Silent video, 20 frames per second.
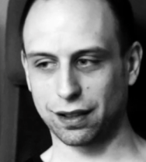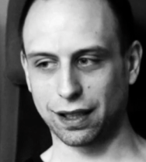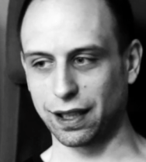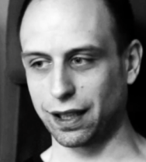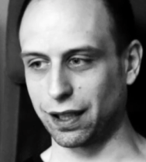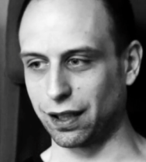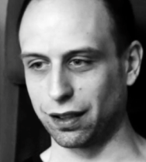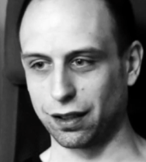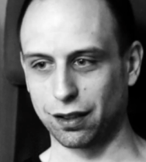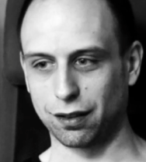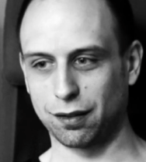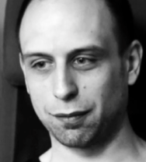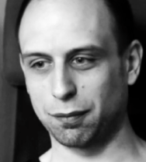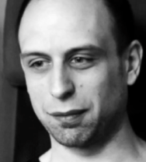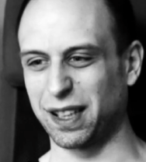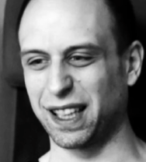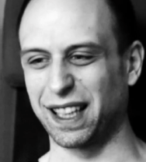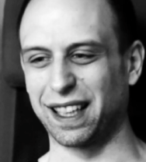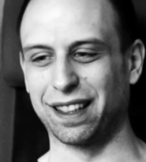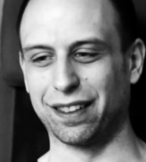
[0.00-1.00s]
and
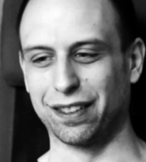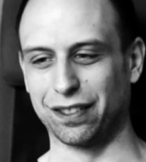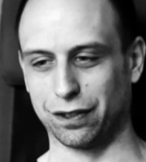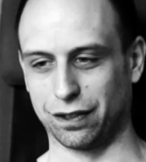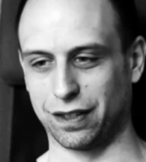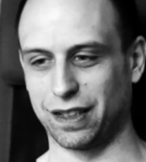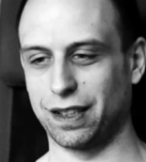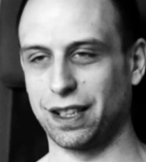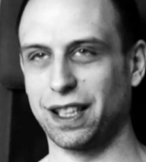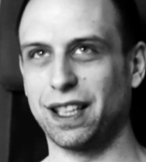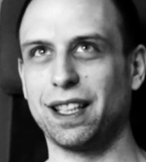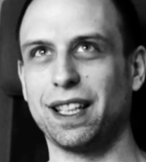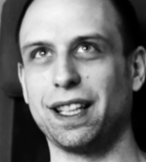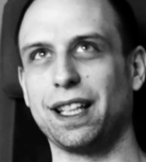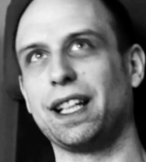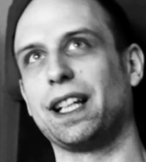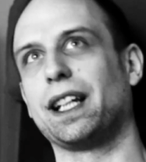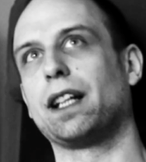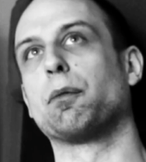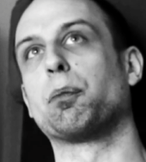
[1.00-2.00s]

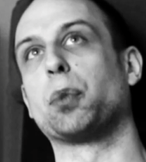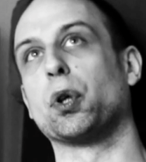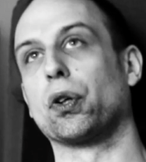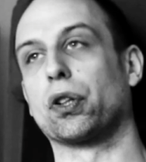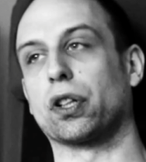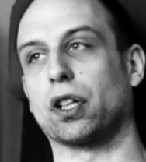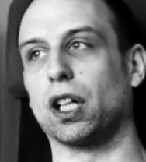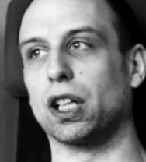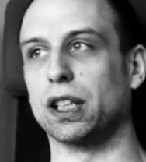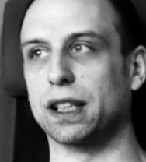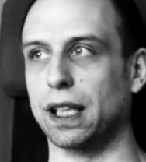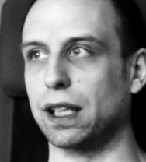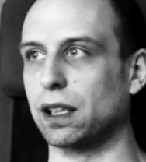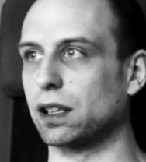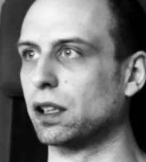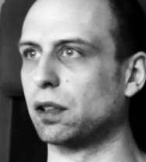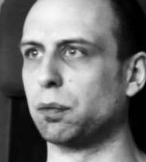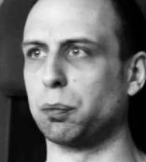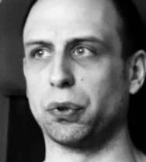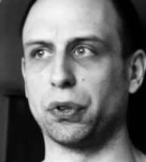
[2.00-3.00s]
in both
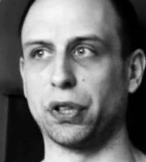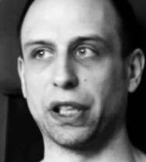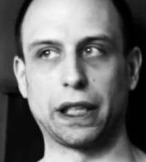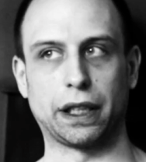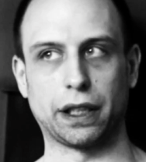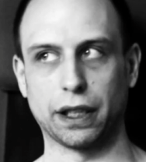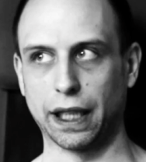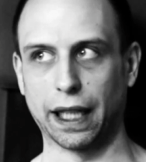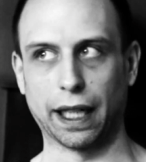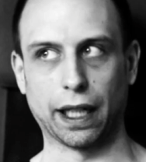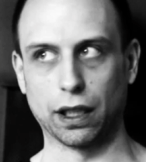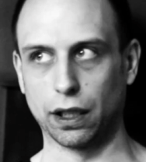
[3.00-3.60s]
contexts is pretty